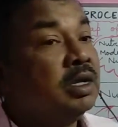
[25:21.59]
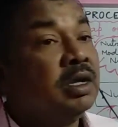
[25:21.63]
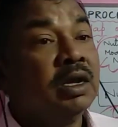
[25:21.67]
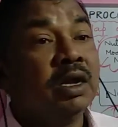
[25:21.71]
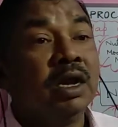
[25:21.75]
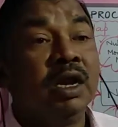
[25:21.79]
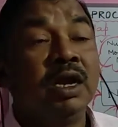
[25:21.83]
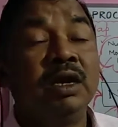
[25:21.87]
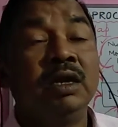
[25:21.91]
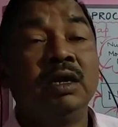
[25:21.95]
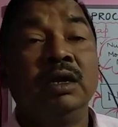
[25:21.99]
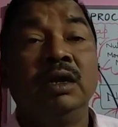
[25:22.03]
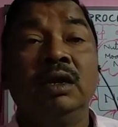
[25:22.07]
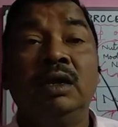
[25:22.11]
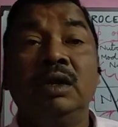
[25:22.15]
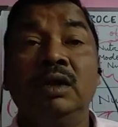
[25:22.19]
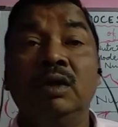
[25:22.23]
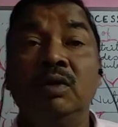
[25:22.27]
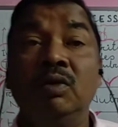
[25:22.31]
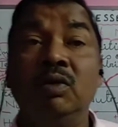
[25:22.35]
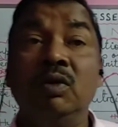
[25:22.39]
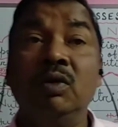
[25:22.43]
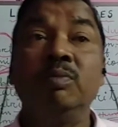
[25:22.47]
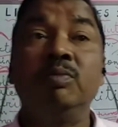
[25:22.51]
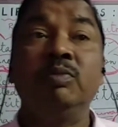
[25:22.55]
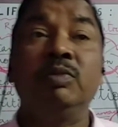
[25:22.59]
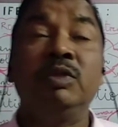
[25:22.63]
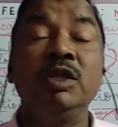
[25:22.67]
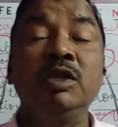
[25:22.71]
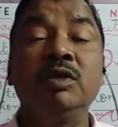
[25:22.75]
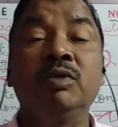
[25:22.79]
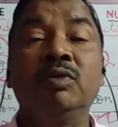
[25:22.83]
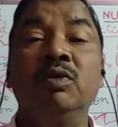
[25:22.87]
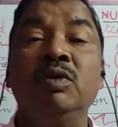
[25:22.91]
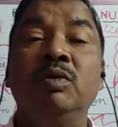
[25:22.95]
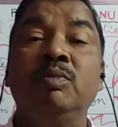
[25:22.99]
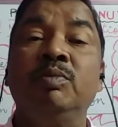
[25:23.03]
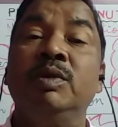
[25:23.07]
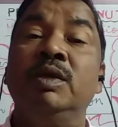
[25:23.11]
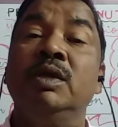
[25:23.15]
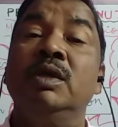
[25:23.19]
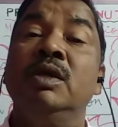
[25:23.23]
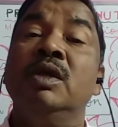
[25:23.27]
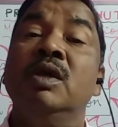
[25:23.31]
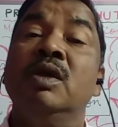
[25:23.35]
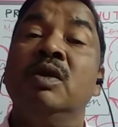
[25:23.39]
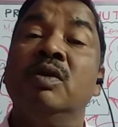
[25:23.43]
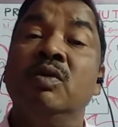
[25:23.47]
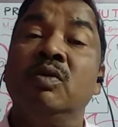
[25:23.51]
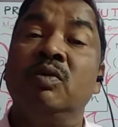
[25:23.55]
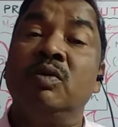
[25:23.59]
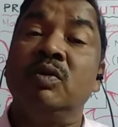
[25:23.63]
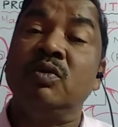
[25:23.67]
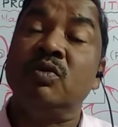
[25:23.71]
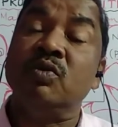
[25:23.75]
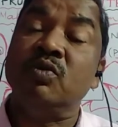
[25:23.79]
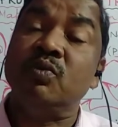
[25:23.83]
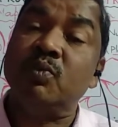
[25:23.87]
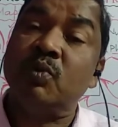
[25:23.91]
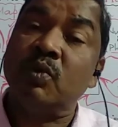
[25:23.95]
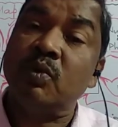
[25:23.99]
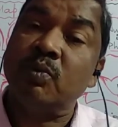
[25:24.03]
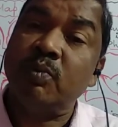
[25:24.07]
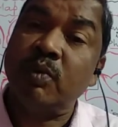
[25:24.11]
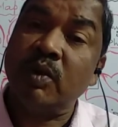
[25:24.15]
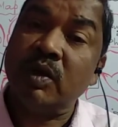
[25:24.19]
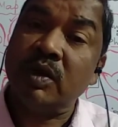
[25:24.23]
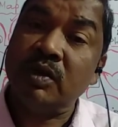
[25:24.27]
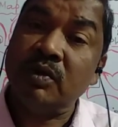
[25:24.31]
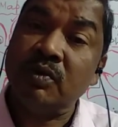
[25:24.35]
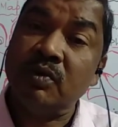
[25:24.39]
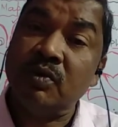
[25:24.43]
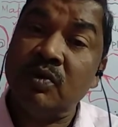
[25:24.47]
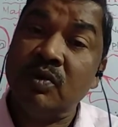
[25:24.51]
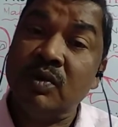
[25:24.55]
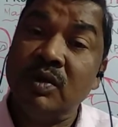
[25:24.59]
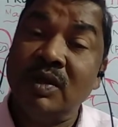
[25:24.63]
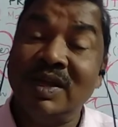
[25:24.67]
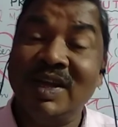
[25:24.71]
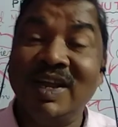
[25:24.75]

and hope this will be useful for you.